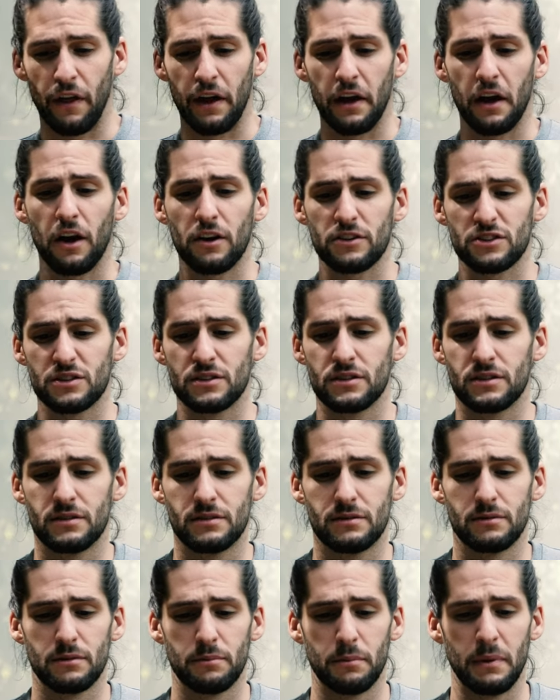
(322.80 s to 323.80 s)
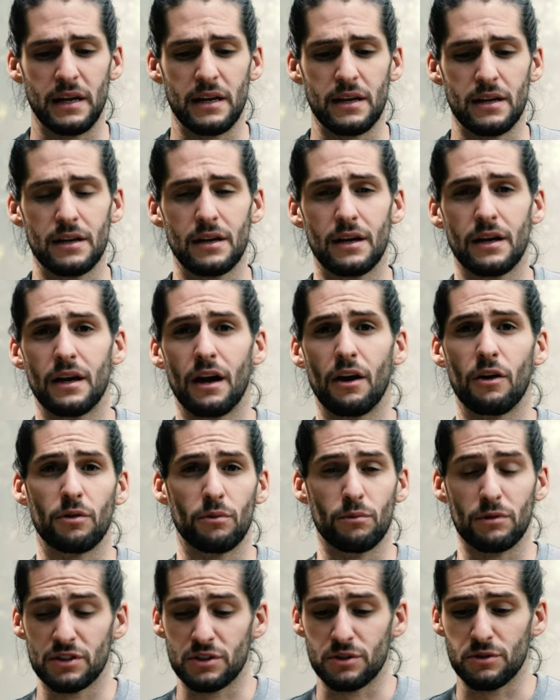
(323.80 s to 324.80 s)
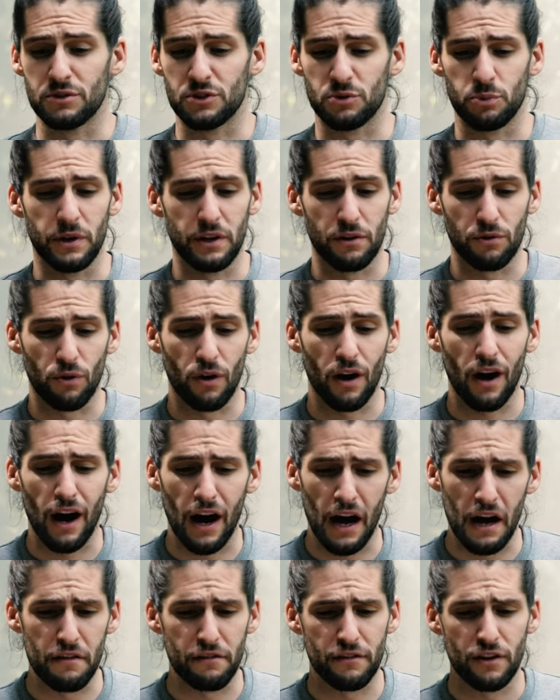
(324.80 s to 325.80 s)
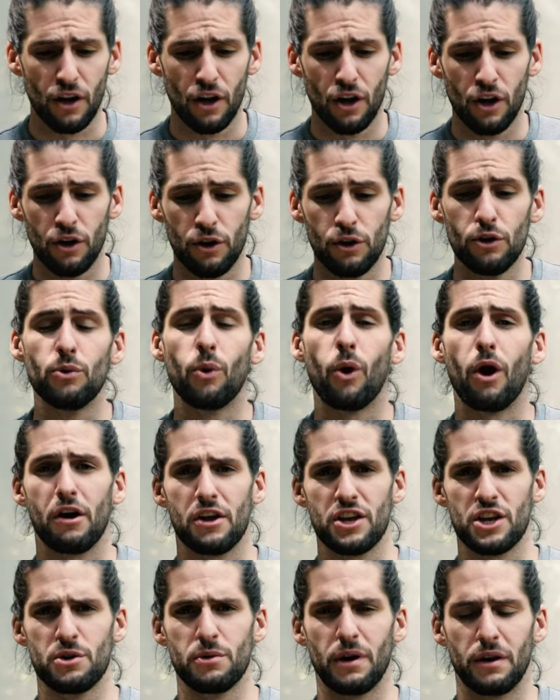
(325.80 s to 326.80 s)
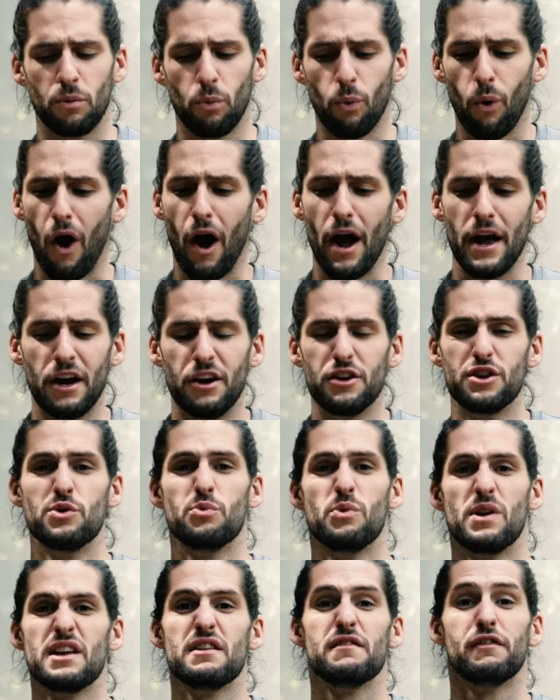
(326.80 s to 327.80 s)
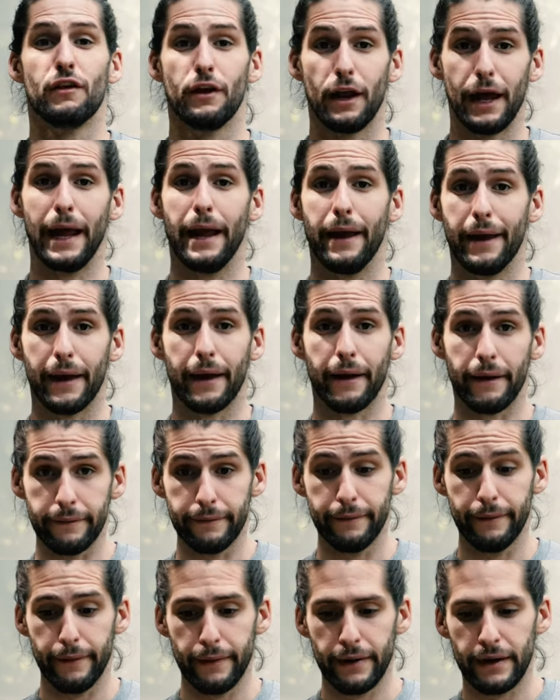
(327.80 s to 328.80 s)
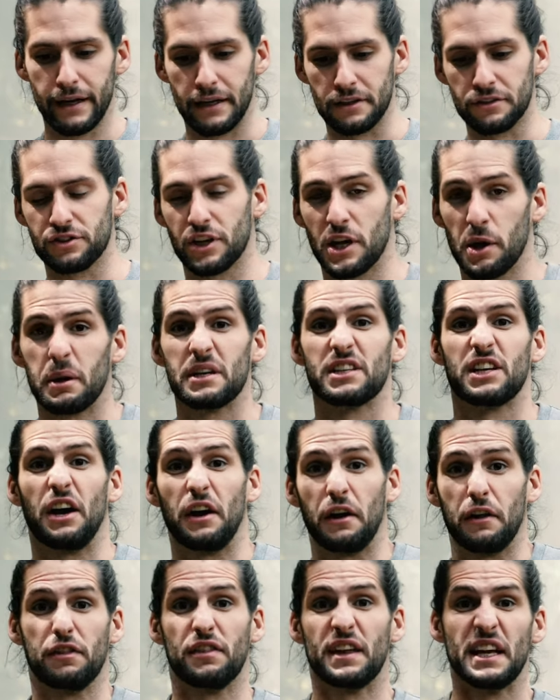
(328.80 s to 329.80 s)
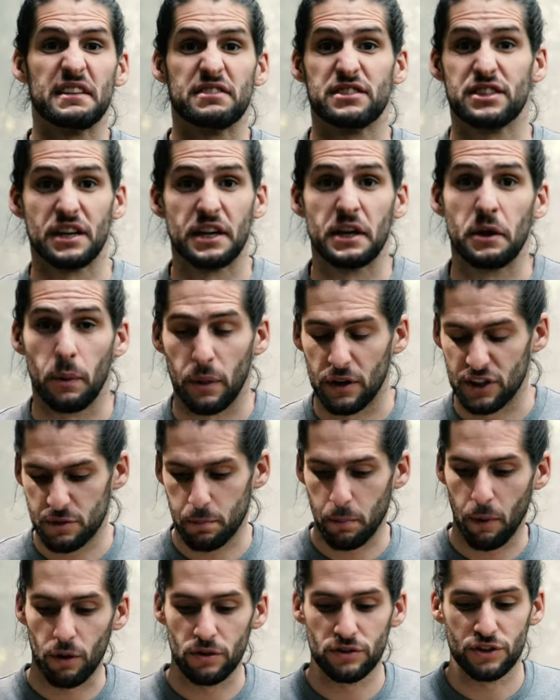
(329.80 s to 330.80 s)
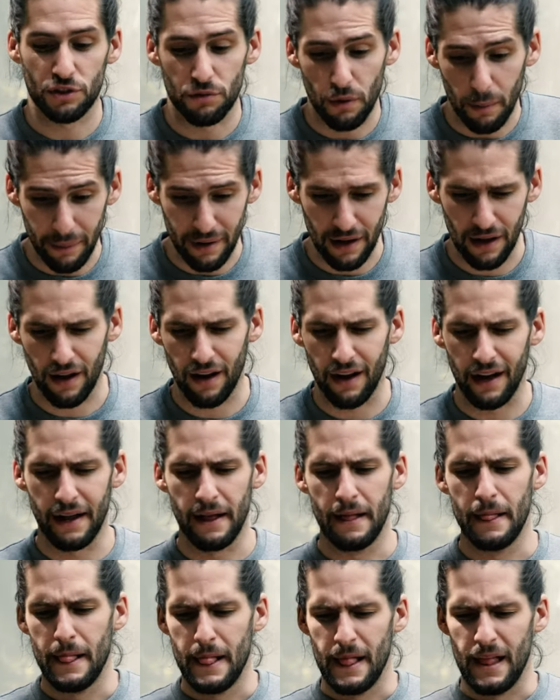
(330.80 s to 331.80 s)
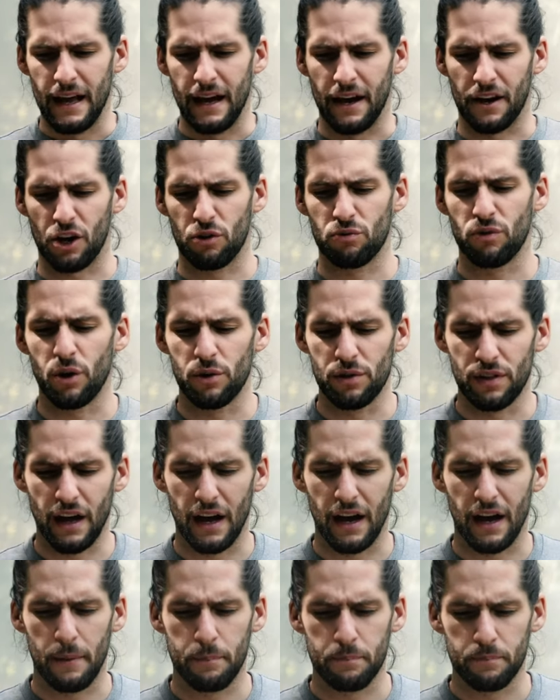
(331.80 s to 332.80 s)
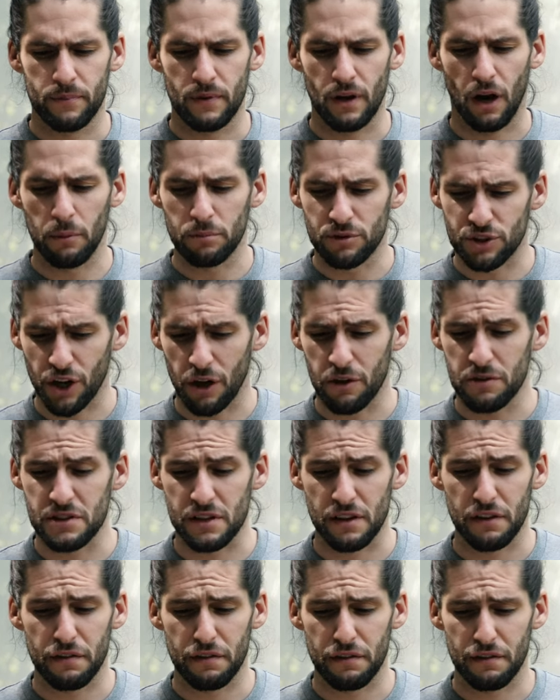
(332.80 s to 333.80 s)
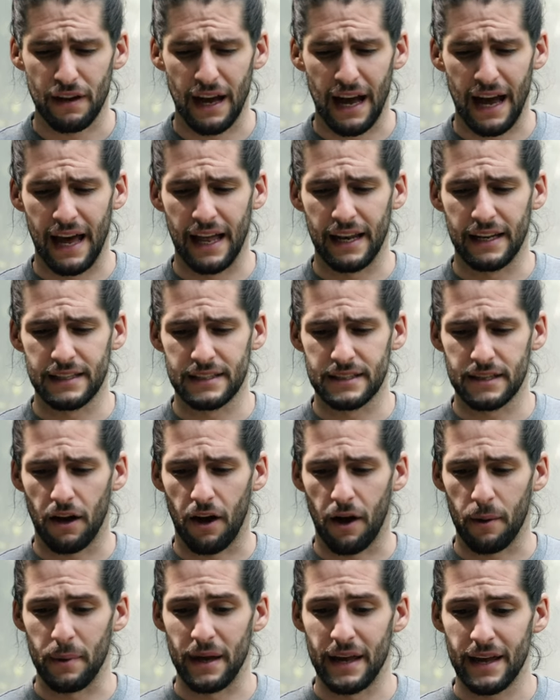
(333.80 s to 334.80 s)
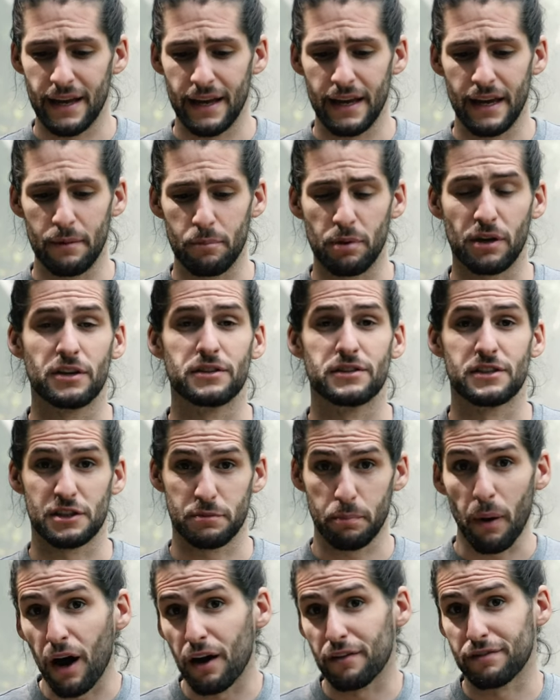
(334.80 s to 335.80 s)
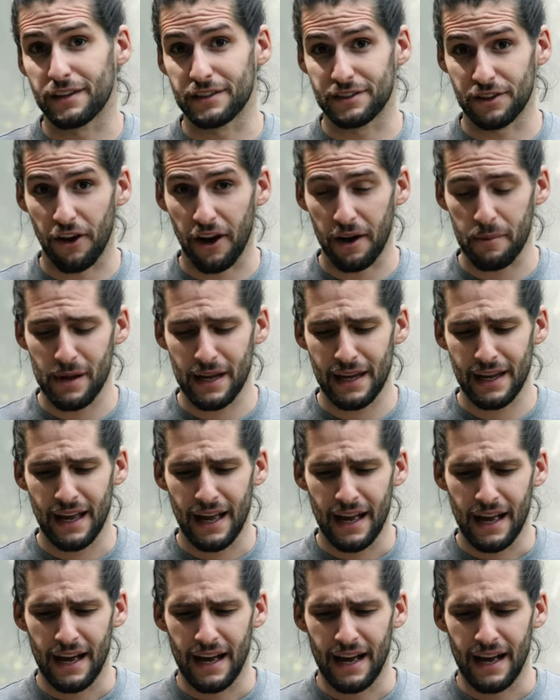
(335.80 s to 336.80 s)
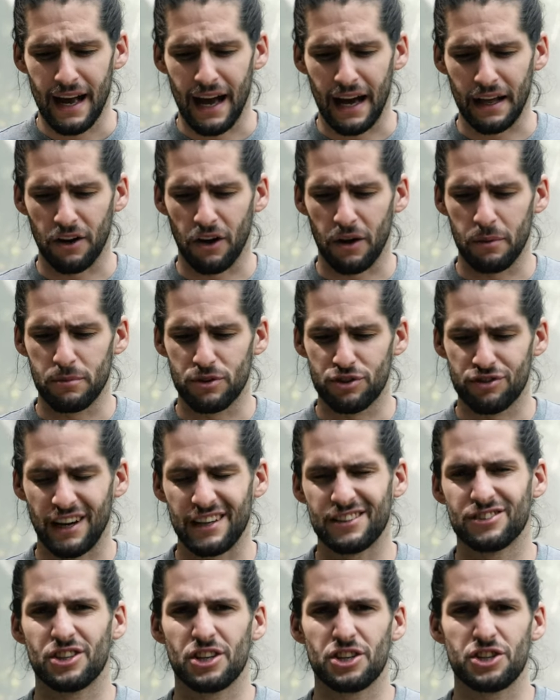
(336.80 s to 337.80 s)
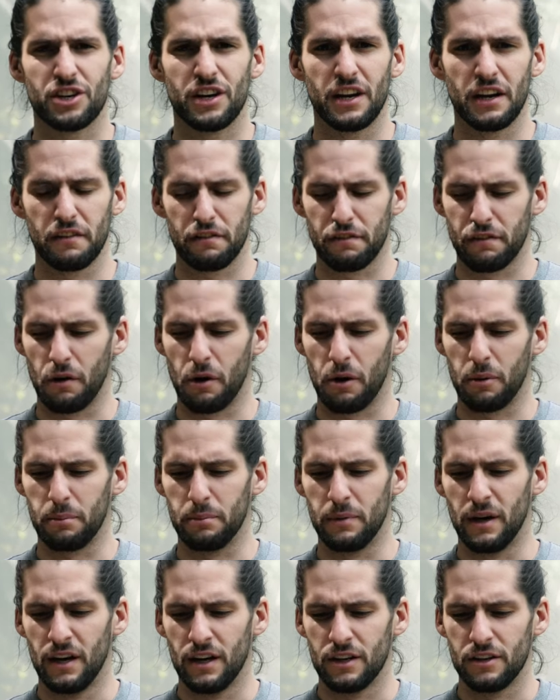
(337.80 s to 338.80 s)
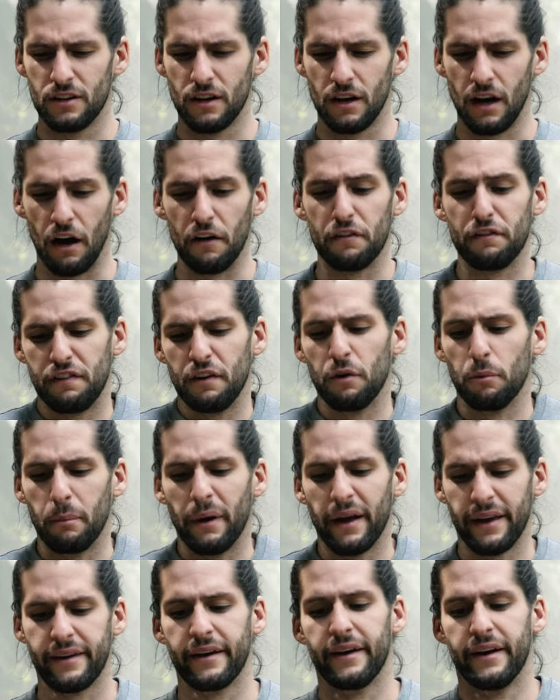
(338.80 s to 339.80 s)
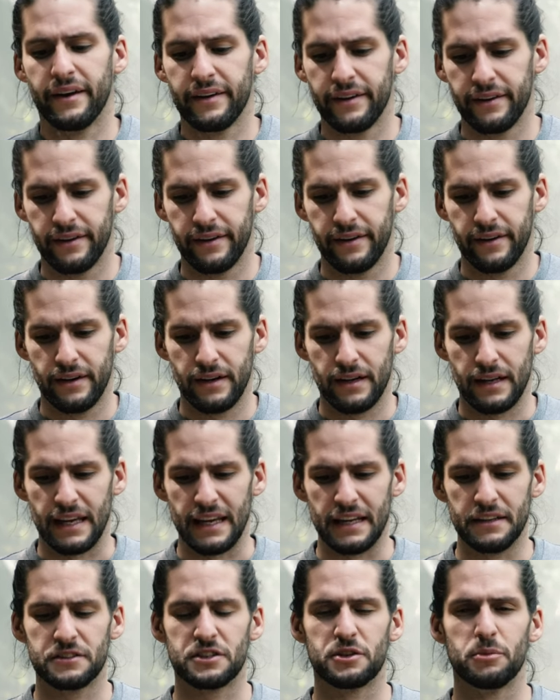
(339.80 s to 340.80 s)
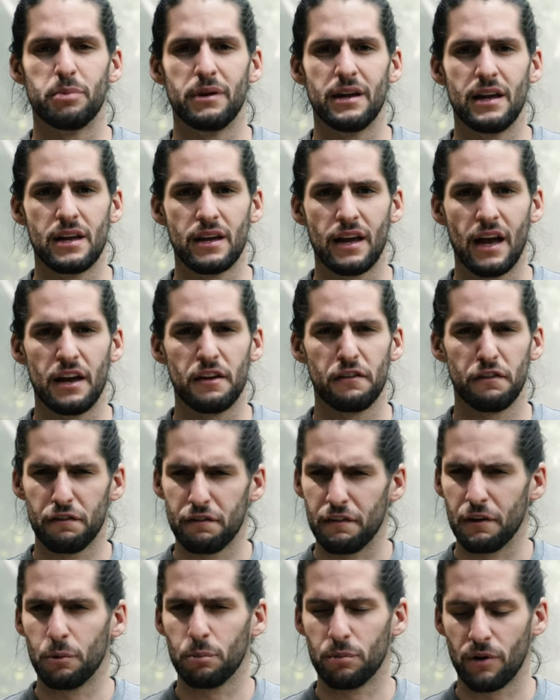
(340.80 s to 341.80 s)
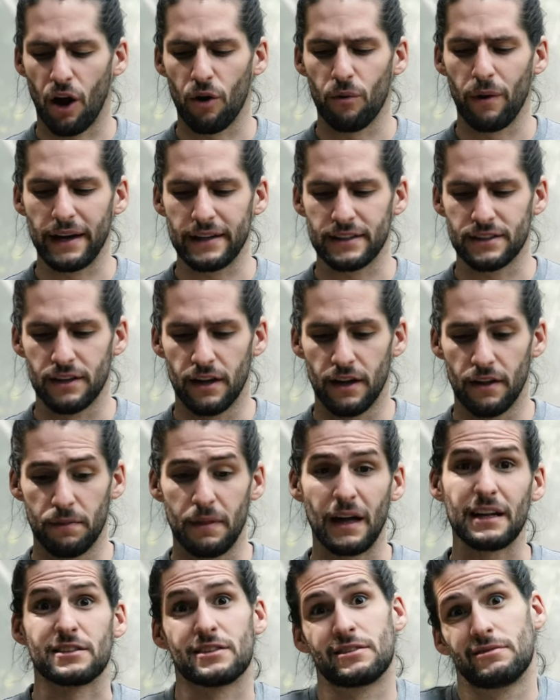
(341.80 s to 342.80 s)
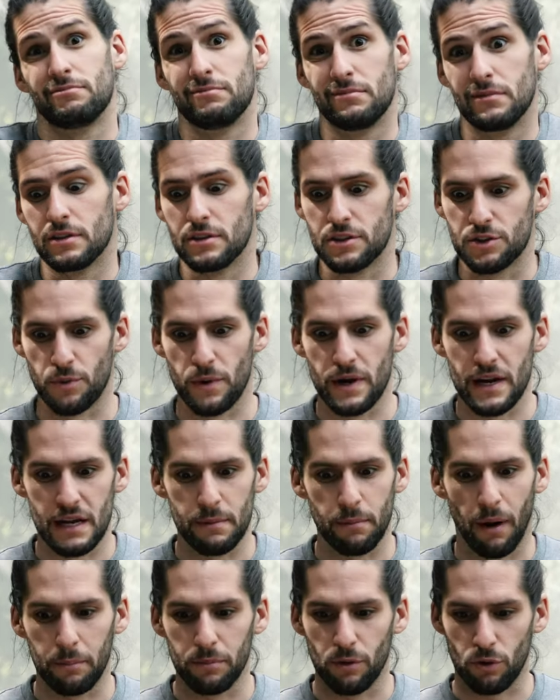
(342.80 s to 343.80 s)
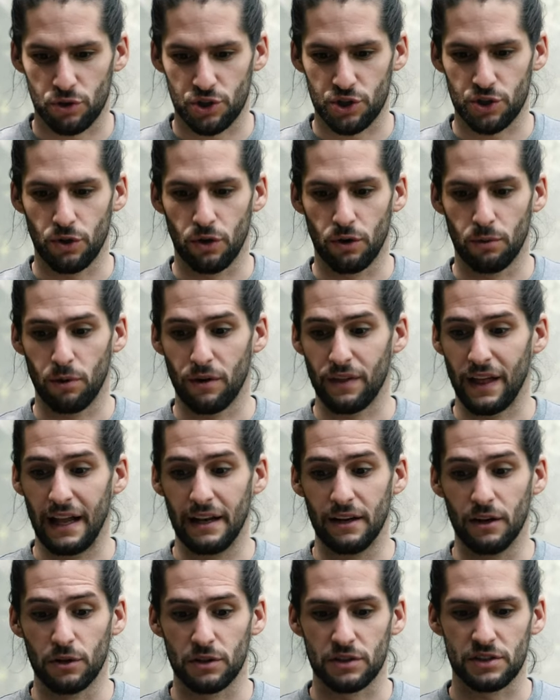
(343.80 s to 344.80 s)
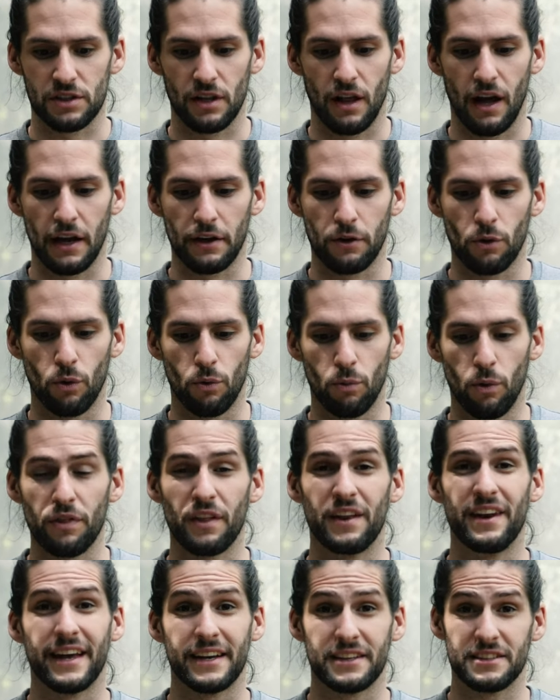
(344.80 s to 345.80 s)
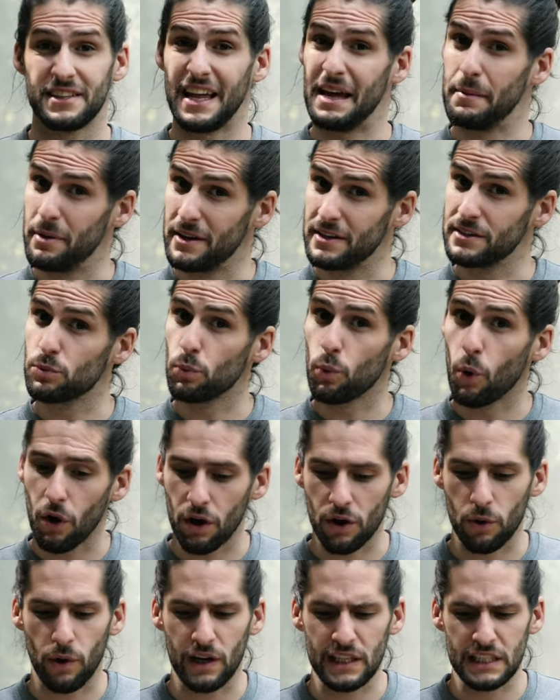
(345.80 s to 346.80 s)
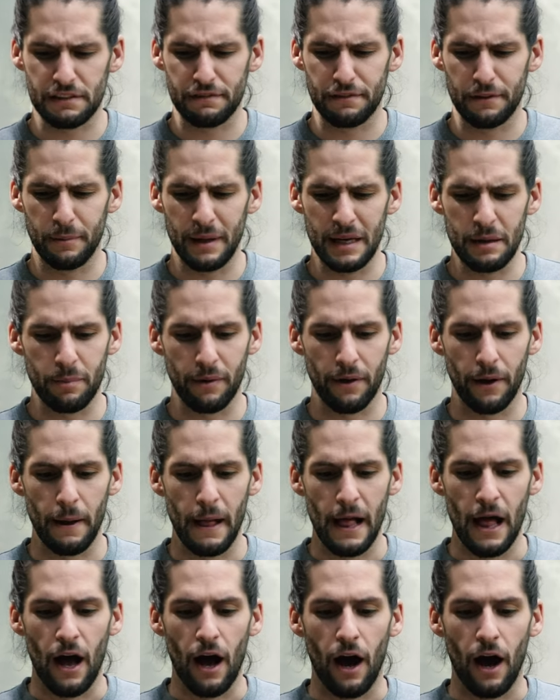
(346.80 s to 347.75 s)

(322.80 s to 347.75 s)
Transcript: they asked me as soon as we arrived, who are you and why are you even here? And so you had to kind of think of something on the spot to reply. And I wrote that I'm Joseph and I'm here because it's perfect timing. And I'm transitioning from a filmmaker into being a film director. That's the dream. I'm not sure what that looks like or what the next step is work-wise for me, but